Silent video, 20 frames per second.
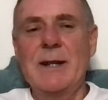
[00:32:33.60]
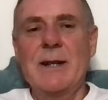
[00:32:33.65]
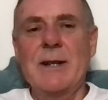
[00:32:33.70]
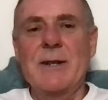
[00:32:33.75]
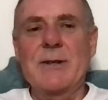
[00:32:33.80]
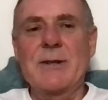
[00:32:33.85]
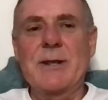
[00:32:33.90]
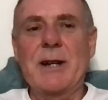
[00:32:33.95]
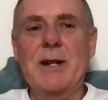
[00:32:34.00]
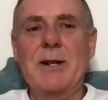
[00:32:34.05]

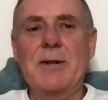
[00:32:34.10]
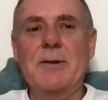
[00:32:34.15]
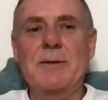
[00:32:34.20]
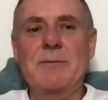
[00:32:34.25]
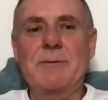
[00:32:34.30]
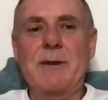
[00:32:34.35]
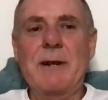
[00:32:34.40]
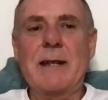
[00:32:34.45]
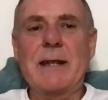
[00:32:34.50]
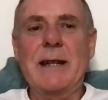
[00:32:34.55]
So
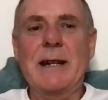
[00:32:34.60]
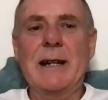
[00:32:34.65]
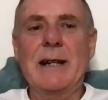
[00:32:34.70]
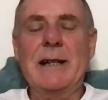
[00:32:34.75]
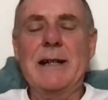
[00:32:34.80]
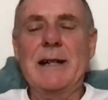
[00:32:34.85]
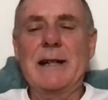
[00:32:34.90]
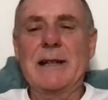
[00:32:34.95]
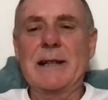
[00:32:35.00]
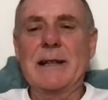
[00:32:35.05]
very
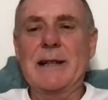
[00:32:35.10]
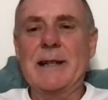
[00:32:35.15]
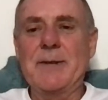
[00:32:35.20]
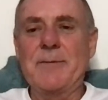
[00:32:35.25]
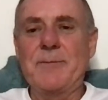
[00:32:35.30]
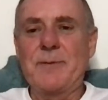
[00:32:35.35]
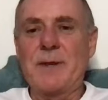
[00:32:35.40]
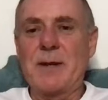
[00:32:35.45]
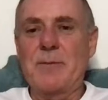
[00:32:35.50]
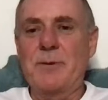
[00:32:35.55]

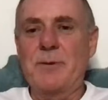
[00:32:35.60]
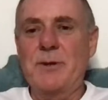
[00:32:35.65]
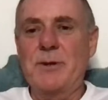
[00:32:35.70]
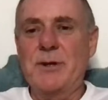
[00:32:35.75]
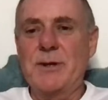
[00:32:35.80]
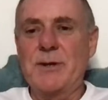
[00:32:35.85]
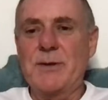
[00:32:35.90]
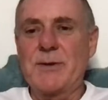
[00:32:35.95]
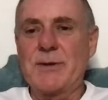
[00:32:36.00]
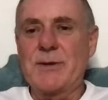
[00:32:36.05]
kindly, they
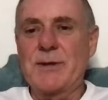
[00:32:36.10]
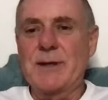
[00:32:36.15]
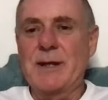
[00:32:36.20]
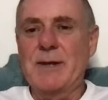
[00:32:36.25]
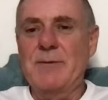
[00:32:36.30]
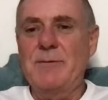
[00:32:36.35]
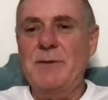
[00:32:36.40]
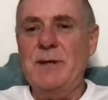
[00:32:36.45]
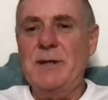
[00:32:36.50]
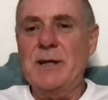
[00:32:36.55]
produced
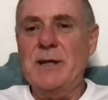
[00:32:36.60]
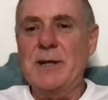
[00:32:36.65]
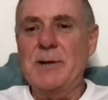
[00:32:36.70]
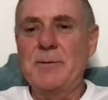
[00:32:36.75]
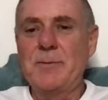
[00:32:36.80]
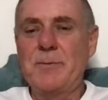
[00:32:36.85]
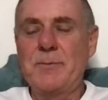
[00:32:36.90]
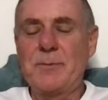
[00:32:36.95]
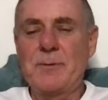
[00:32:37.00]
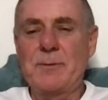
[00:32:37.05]
a
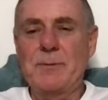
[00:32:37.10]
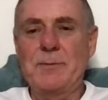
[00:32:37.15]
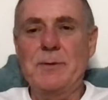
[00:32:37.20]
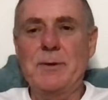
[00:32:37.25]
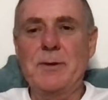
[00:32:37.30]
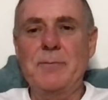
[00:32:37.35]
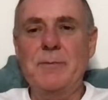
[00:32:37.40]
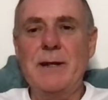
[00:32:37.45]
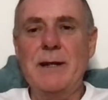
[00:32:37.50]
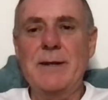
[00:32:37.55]
video
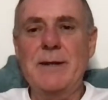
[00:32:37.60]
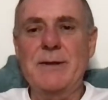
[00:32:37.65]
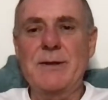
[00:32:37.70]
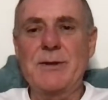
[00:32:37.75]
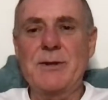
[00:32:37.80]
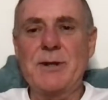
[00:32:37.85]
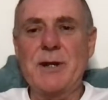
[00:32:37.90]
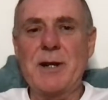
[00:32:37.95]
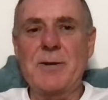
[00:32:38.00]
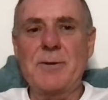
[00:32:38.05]
for me to
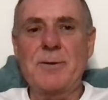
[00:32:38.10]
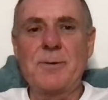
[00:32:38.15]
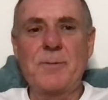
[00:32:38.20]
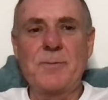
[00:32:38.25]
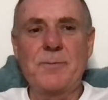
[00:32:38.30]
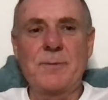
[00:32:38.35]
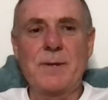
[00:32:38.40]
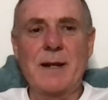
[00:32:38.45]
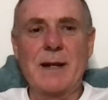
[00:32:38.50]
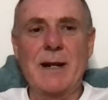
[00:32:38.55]
show
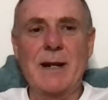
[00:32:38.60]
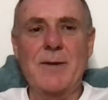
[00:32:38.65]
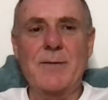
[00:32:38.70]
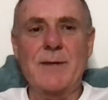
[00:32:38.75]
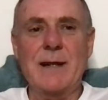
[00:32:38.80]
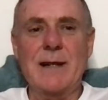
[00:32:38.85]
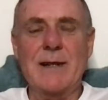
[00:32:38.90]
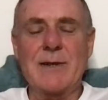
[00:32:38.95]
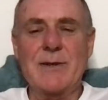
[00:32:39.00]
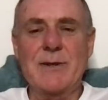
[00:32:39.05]
how
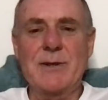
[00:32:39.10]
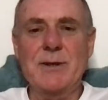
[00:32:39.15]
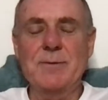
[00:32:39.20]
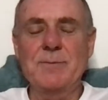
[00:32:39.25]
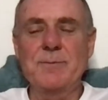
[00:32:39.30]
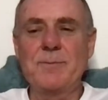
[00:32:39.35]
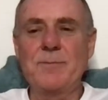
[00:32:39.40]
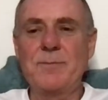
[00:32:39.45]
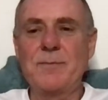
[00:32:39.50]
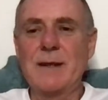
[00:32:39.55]
that's
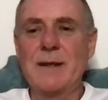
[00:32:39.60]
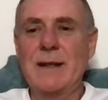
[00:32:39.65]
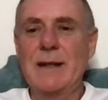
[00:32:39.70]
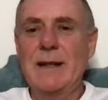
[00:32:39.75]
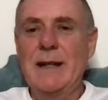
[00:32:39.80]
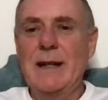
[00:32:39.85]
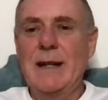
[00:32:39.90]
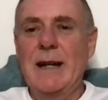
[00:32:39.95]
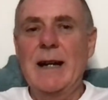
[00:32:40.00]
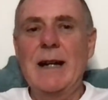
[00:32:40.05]
done.
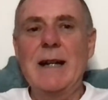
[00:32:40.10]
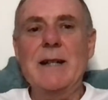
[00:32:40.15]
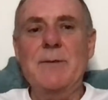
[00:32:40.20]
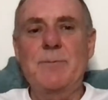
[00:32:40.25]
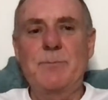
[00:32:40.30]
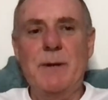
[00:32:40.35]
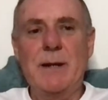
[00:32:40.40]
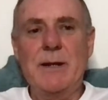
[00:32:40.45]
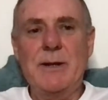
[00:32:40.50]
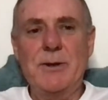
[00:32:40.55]
It's
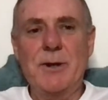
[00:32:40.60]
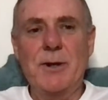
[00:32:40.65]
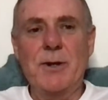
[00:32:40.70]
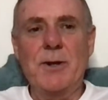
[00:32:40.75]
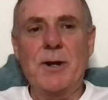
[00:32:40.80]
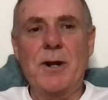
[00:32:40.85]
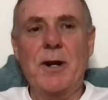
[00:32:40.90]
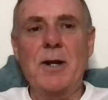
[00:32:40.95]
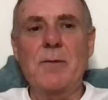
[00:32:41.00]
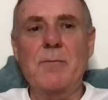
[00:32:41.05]
been done
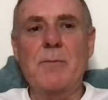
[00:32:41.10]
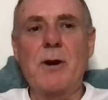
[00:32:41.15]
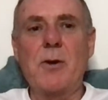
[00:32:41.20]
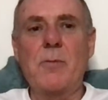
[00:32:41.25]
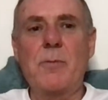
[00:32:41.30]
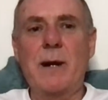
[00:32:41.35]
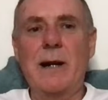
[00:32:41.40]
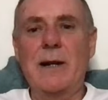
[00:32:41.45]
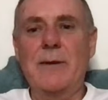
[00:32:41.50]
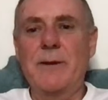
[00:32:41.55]
on a
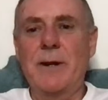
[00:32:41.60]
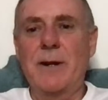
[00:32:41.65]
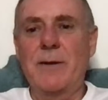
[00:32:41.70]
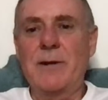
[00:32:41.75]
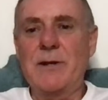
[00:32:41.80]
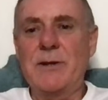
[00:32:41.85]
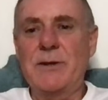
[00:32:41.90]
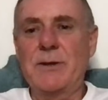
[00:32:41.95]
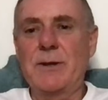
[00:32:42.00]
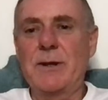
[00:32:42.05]
mobile phone.
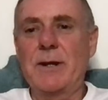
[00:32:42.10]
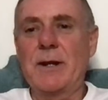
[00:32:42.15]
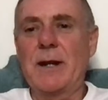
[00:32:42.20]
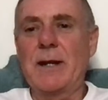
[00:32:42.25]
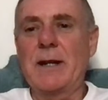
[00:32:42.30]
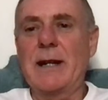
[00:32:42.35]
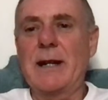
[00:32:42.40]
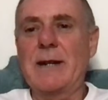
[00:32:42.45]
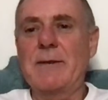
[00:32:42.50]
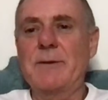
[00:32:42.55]
It's done on an
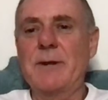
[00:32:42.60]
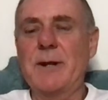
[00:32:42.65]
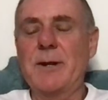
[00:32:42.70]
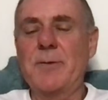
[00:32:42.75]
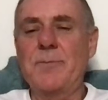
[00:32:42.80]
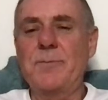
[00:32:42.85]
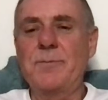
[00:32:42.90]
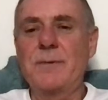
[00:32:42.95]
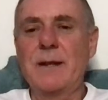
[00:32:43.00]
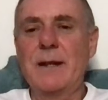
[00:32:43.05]

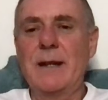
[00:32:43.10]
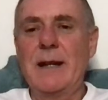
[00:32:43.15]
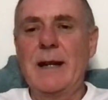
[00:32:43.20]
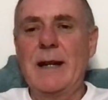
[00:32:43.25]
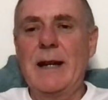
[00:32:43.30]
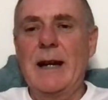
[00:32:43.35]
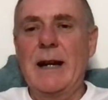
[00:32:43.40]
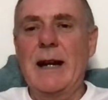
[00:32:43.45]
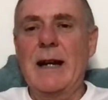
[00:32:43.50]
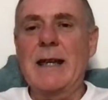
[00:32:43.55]
iPhone.
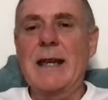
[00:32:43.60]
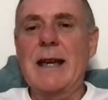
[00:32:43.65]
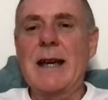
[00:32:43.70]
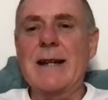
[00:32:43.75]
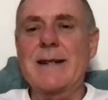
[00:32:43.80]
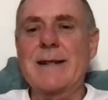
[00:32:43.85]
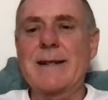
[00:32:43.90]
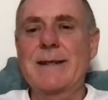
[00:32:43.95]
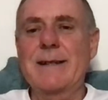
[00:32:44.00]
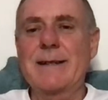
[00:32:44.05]
I
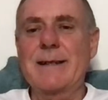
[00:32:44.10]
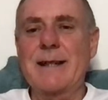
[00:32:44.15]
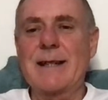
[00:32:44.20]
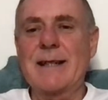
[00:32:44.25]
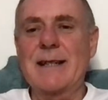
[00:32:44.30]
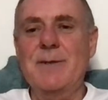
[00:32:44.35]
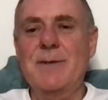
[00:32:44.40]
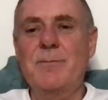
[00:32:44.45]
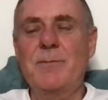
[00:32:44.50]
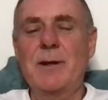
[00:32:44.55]
guess there's a
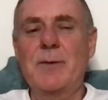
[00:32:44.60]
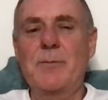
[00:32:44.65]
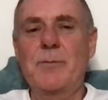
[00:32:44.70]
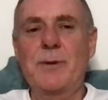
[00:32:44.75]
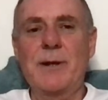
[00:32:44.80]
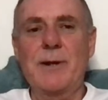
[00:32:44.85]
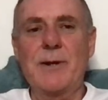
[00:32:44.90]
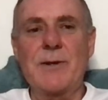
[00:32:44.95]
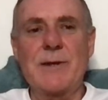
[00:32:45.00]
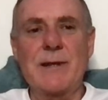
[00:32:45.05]
similar
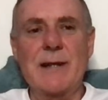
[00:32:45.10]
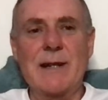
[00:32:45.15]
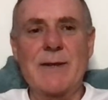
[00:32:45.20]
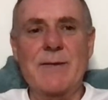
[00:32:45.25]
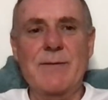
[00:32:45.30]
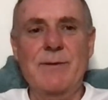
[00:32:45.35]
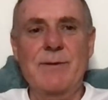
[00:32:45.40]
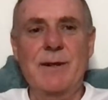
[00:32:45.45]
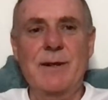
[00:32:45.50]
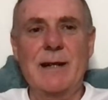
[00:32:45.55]
process
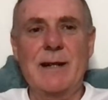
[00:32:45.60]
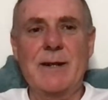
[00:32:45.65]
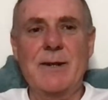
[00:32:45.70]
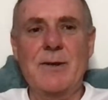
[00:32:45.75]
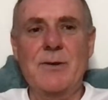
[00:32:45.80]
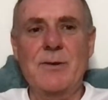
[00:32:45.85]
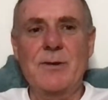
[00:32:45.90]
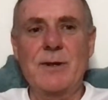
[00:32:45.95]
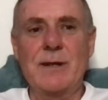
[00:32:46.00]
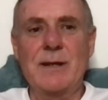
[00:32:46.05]
for an
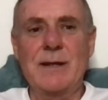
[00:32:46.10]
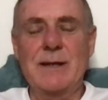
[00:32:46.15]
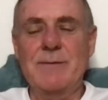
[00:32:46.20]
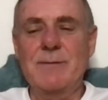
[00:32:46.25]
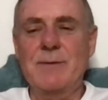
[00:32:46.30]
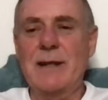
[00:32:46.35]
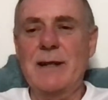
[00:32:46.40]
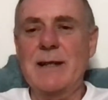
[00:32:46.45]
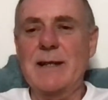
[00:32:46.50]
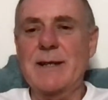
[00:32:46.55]
Android
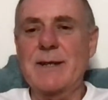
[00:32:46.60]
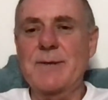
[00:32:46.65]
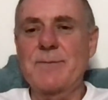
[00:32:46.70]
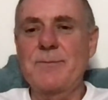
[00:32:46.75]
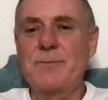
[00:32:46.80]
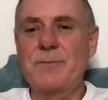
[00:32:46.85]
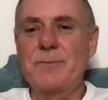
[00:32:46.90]
device.